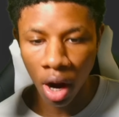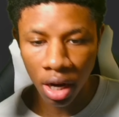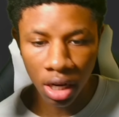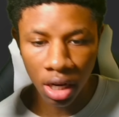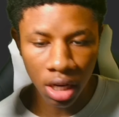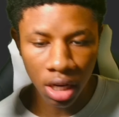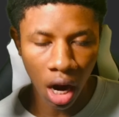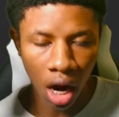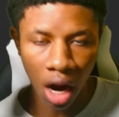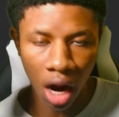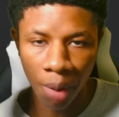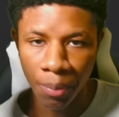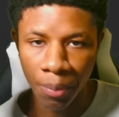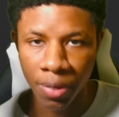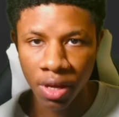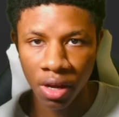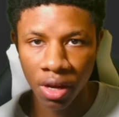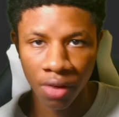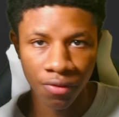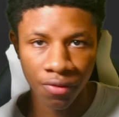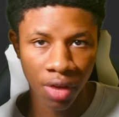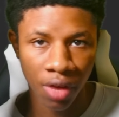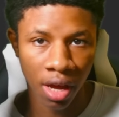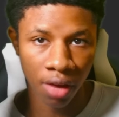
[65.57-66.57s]
copy of
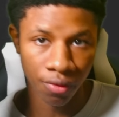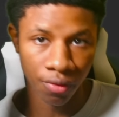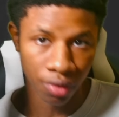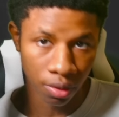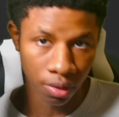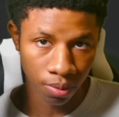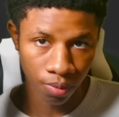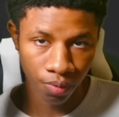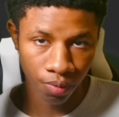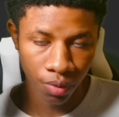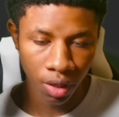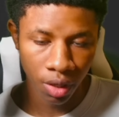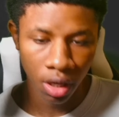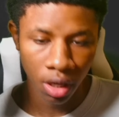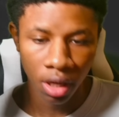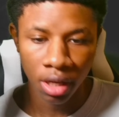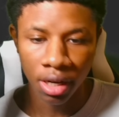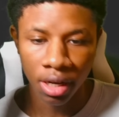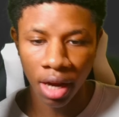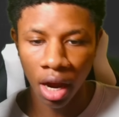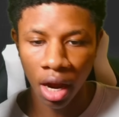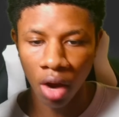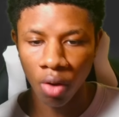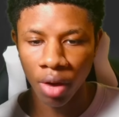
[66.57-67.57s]
Evan.
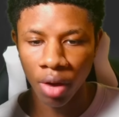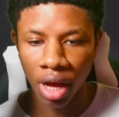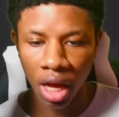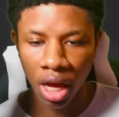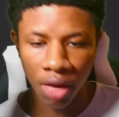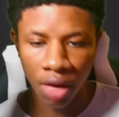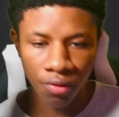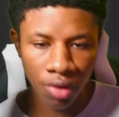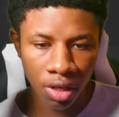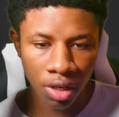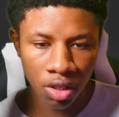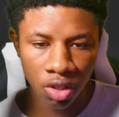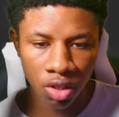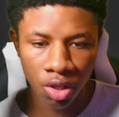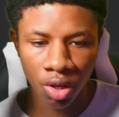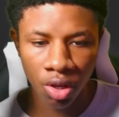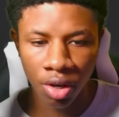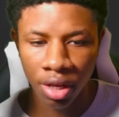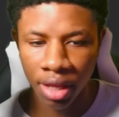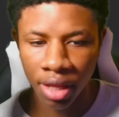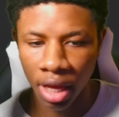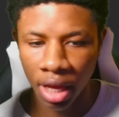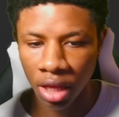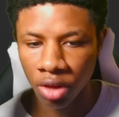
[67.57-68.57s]
Now, Evan is a unit
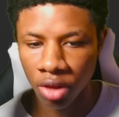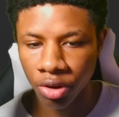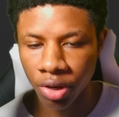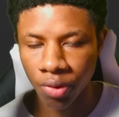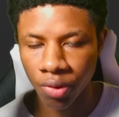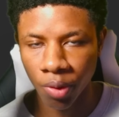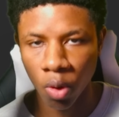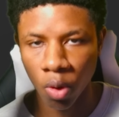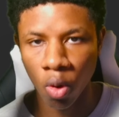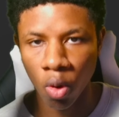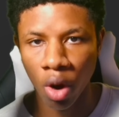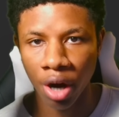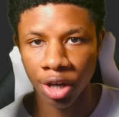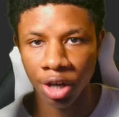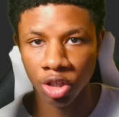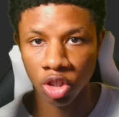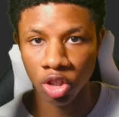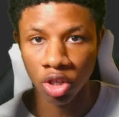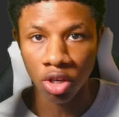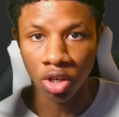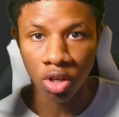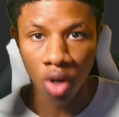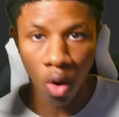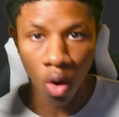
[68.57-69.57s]
that literally requires
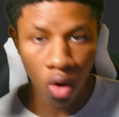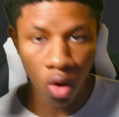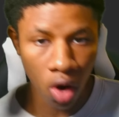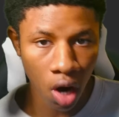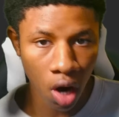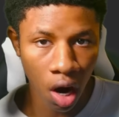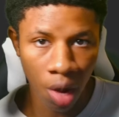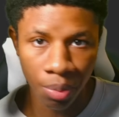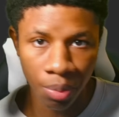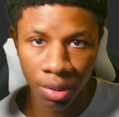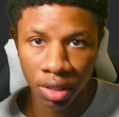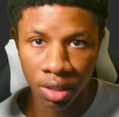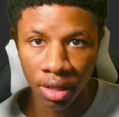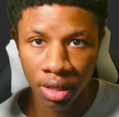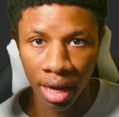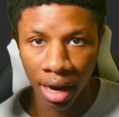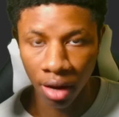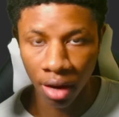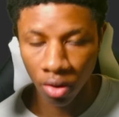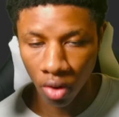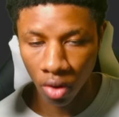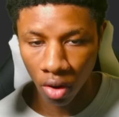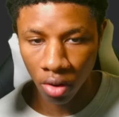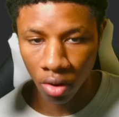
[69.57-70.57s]
no copies at
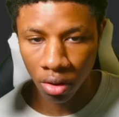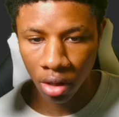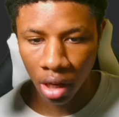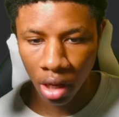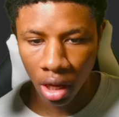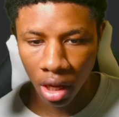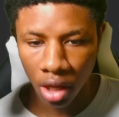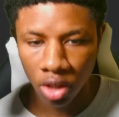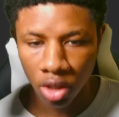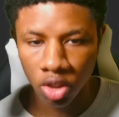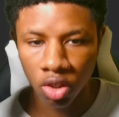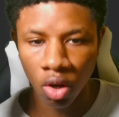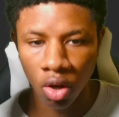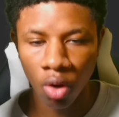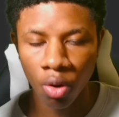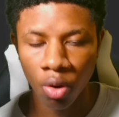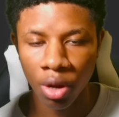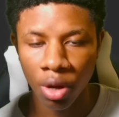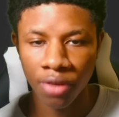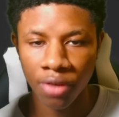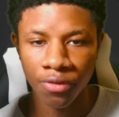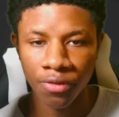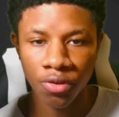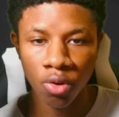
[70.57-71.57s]
all. So
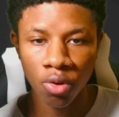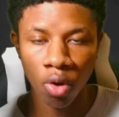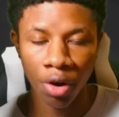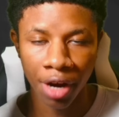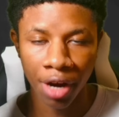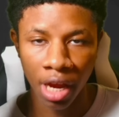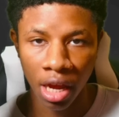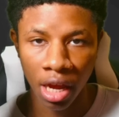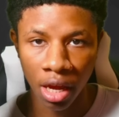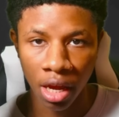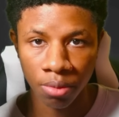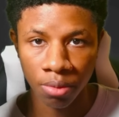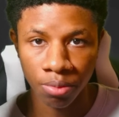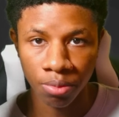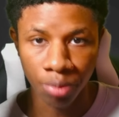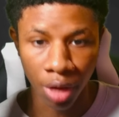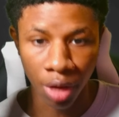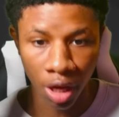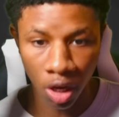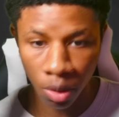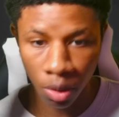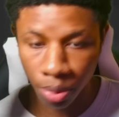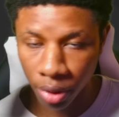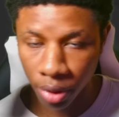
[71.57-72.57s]
if you are a
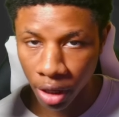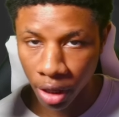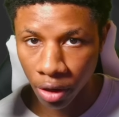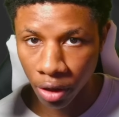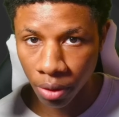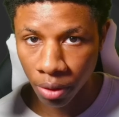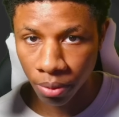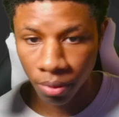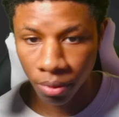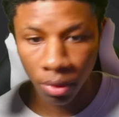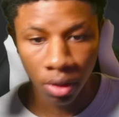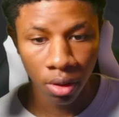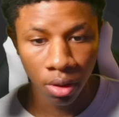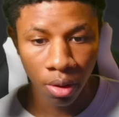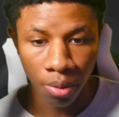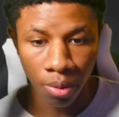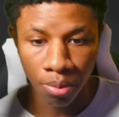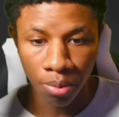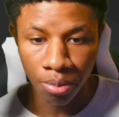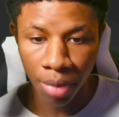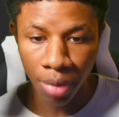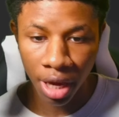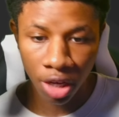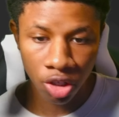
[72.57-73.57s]
beginner player,
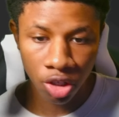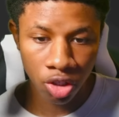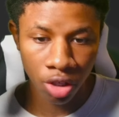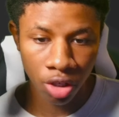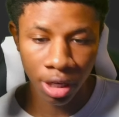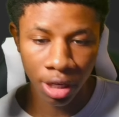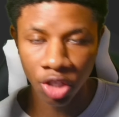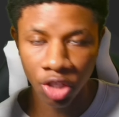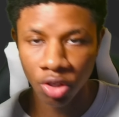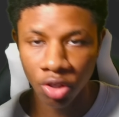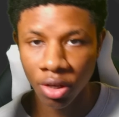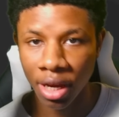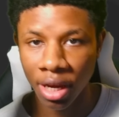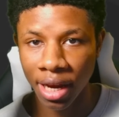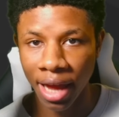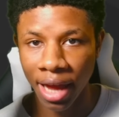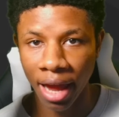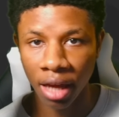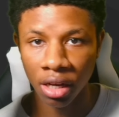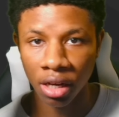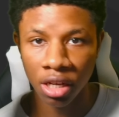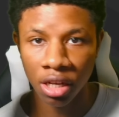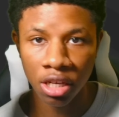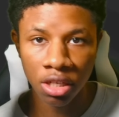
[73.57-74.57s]
make sure that you get at
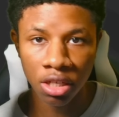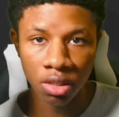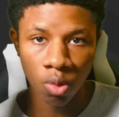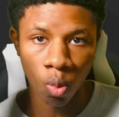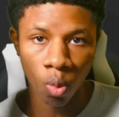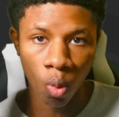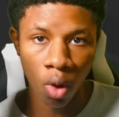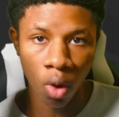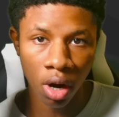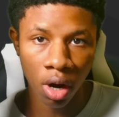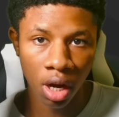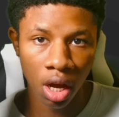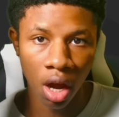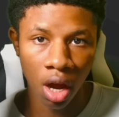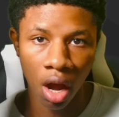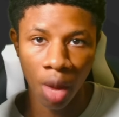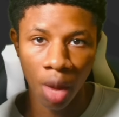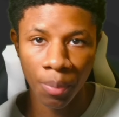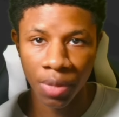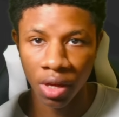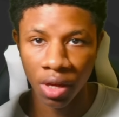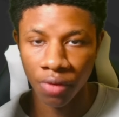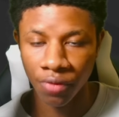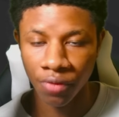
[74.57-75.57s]
least one copy
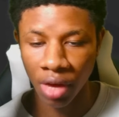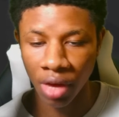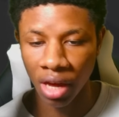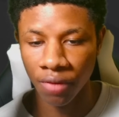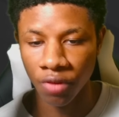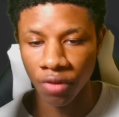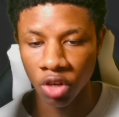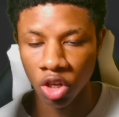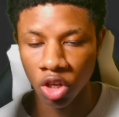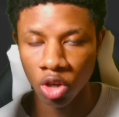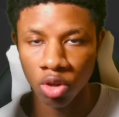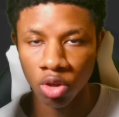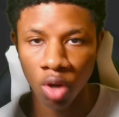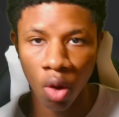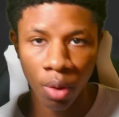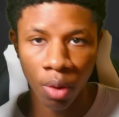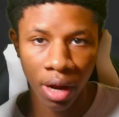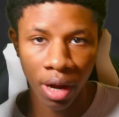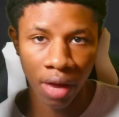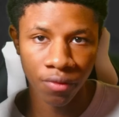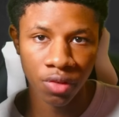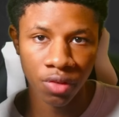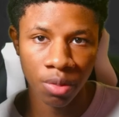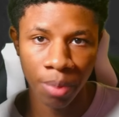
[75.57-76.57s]
of Evan. You don't
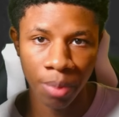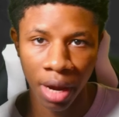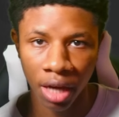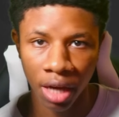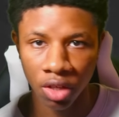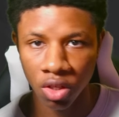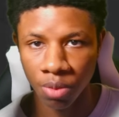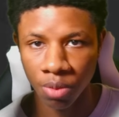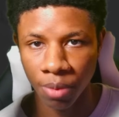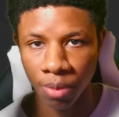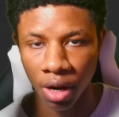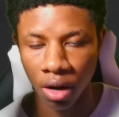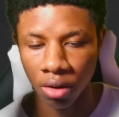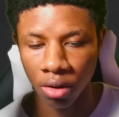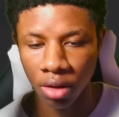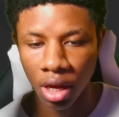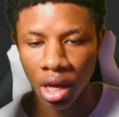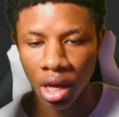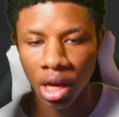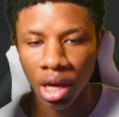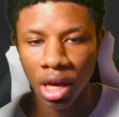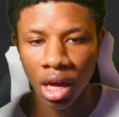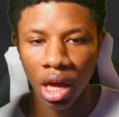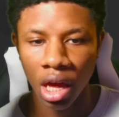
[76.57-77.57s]
have to max him out.
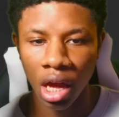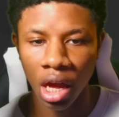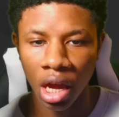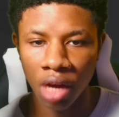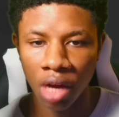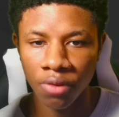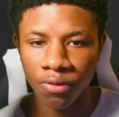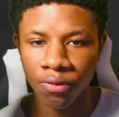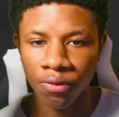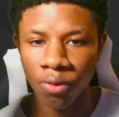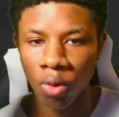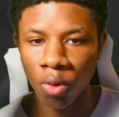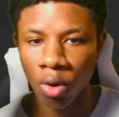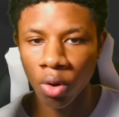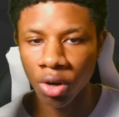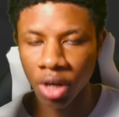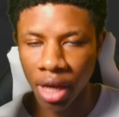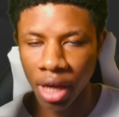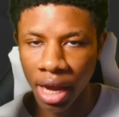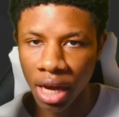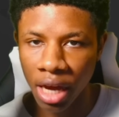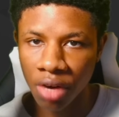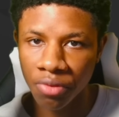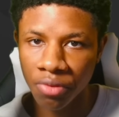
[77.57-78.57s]
And for the
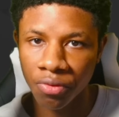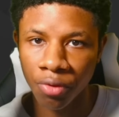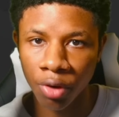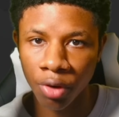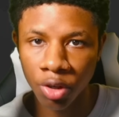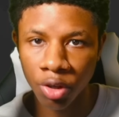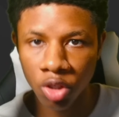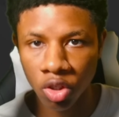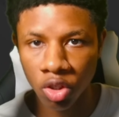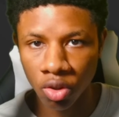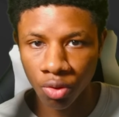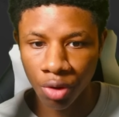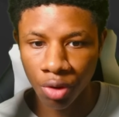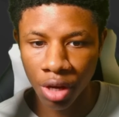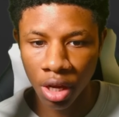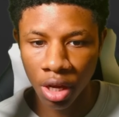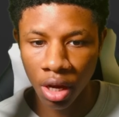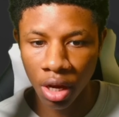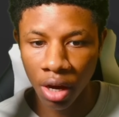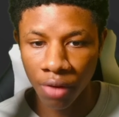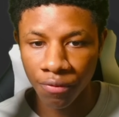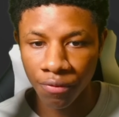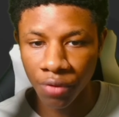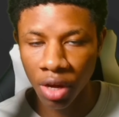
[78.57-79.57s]
anniversary
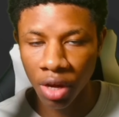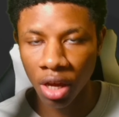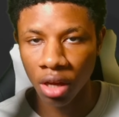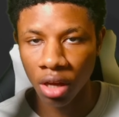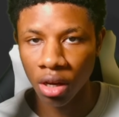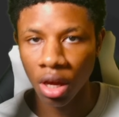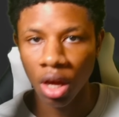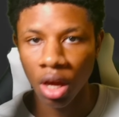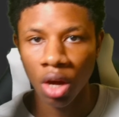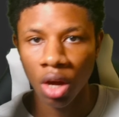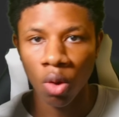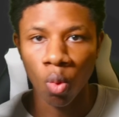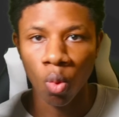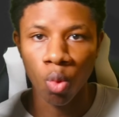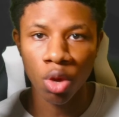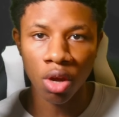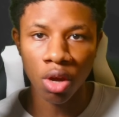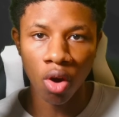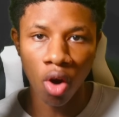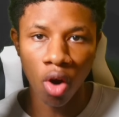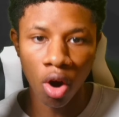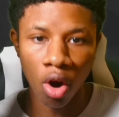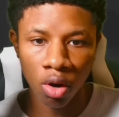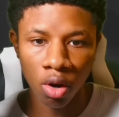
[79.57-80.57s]
event,
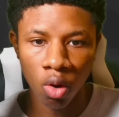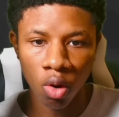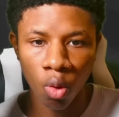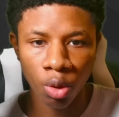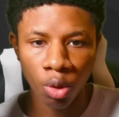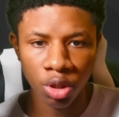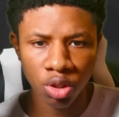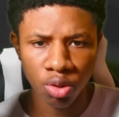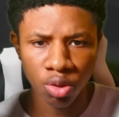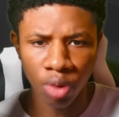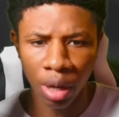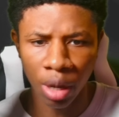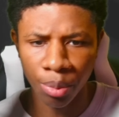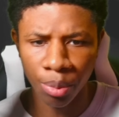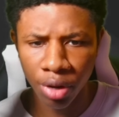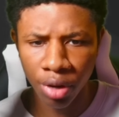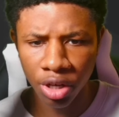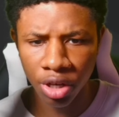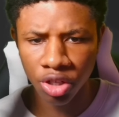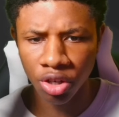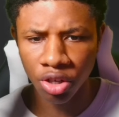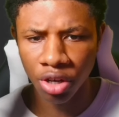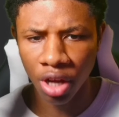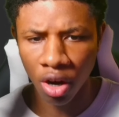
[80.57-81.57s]
I'm pretty
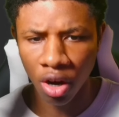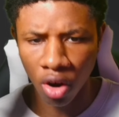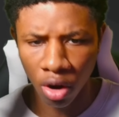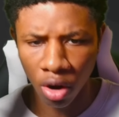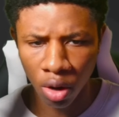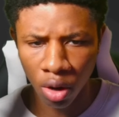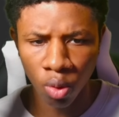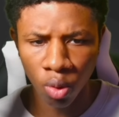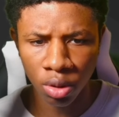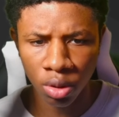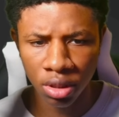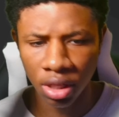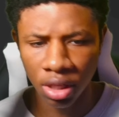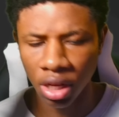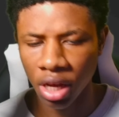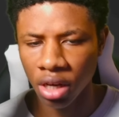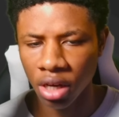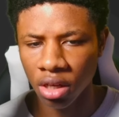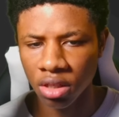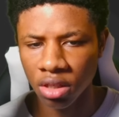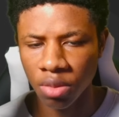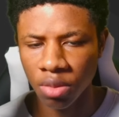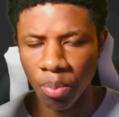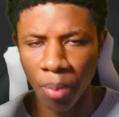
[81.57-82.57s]
sure they are going to let
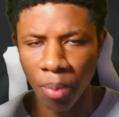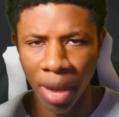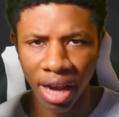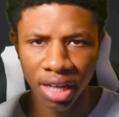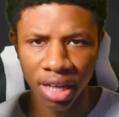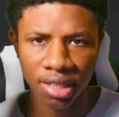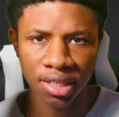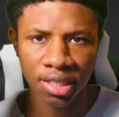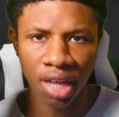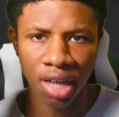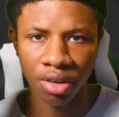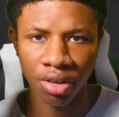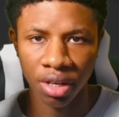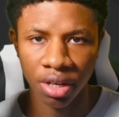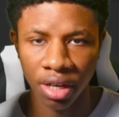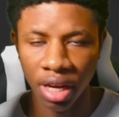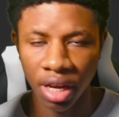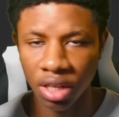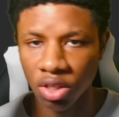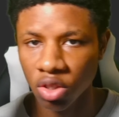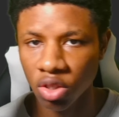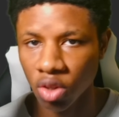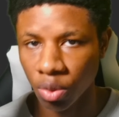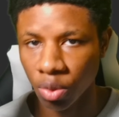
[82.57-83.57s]
us max out an
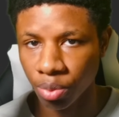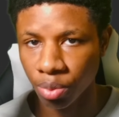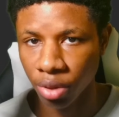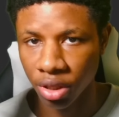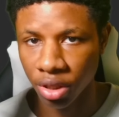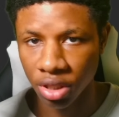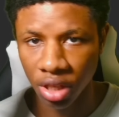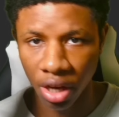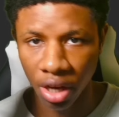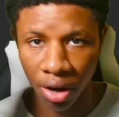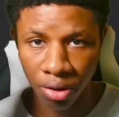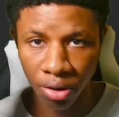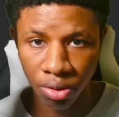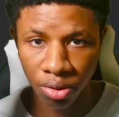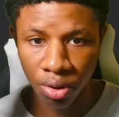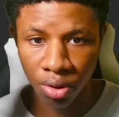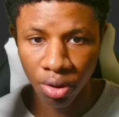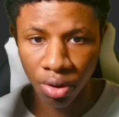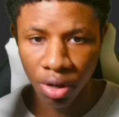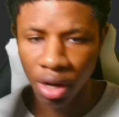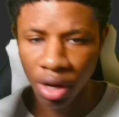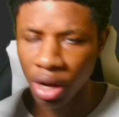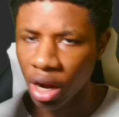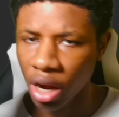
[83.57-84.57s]
SSR Plus character.
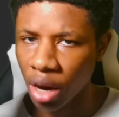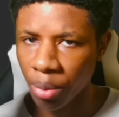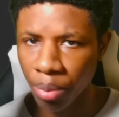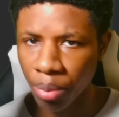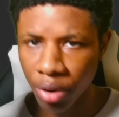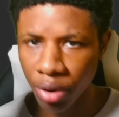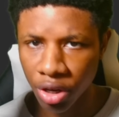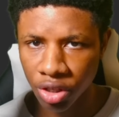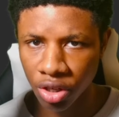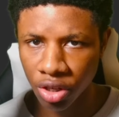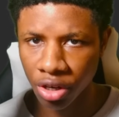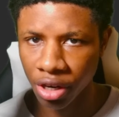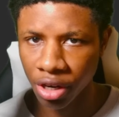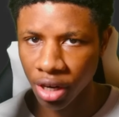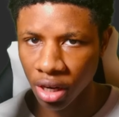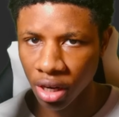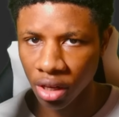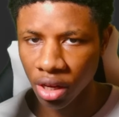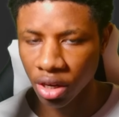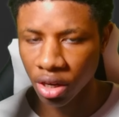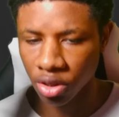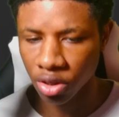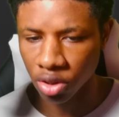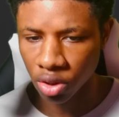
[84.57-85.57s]
I'm pretty sure they're going to let
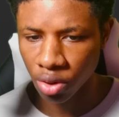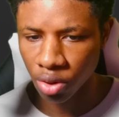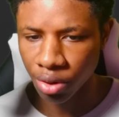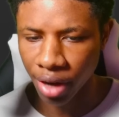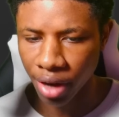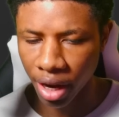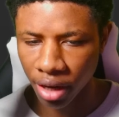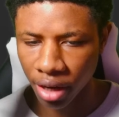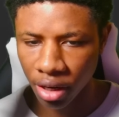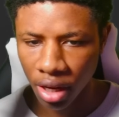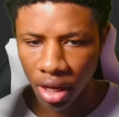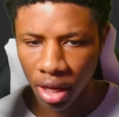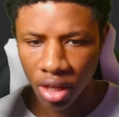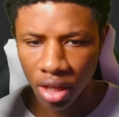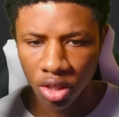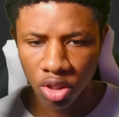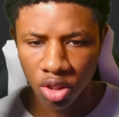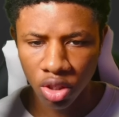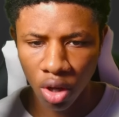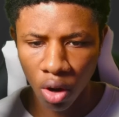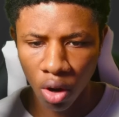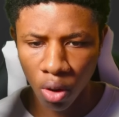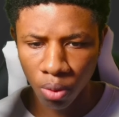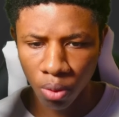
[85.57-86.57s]
us do that.
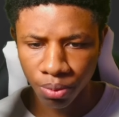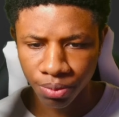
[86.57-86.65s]
So